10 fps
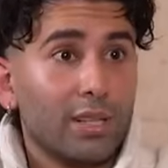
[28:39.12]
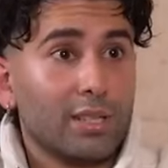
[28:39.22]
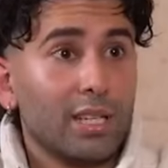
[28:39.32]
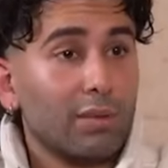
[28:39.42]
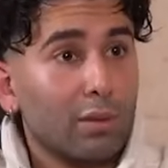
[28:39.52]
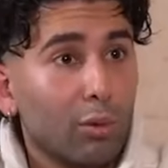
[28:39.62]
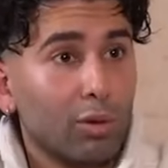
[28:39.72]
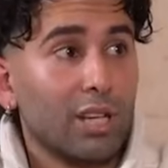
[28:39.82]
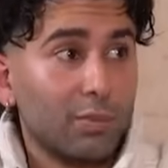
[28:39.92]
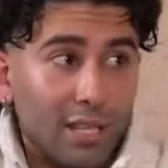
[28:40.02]
wasting even
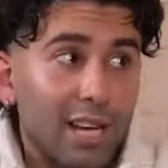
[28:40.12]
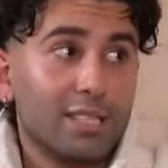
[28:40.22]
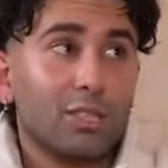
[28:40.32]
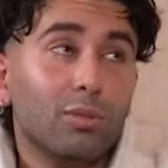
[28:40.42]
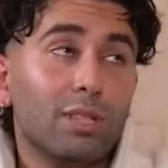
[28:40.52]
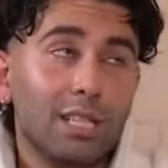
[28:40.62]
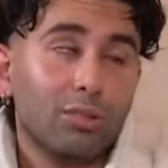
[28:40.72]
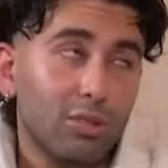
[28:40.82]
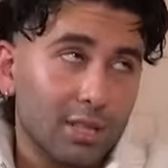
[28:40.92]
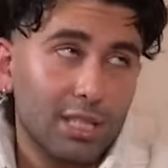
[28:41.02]
more time. Yes, you
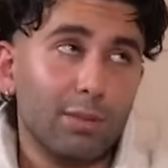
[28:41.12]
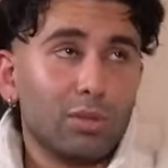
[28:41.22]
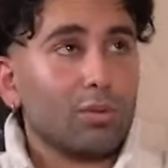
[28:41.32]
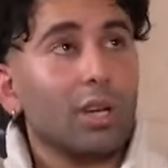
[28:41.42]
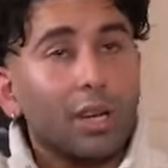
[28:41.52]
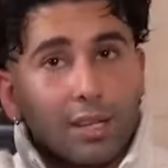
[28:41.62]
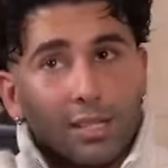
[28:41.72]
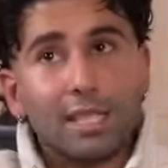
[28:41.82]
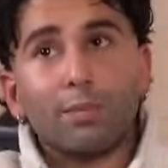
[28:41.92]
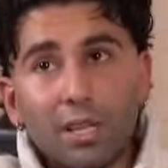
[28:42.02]
need to sleep. So
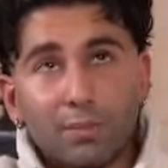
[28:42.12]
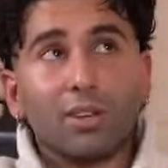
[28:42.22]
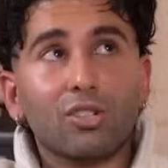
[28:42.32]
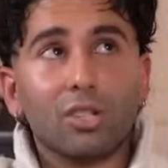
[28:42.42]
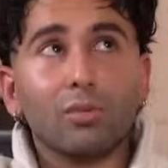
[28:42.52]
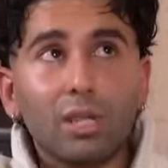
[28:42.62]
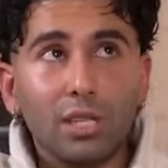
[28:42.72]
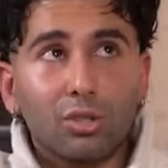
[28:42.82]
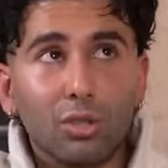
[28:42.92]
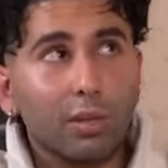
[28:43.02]
sleep as much as you
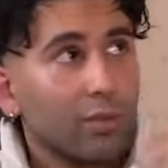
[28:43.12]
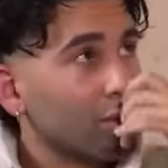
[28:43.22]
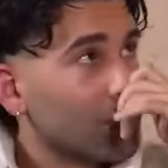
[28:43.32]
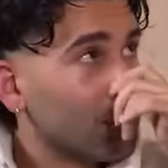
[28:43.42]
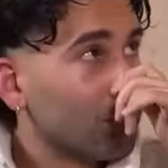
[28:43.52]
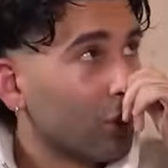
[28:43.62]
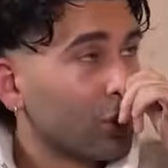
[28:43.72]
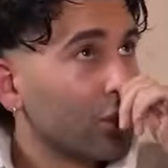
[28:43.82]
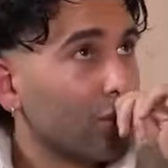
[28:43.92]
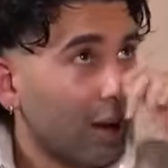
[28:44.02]
need to. But if you sleep
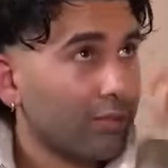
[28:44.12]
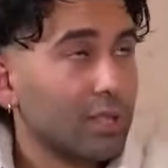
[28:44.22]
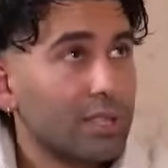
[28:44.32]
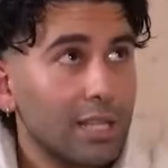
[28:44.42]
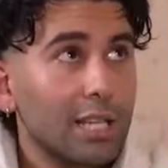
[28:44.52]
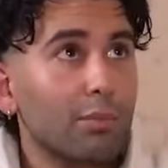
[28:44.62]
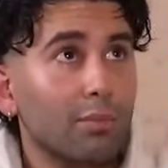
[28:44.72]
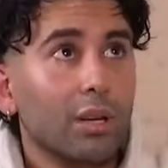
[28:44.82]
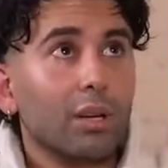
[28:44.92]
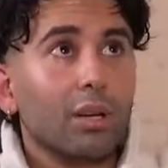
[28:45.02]
more than you have to sleep,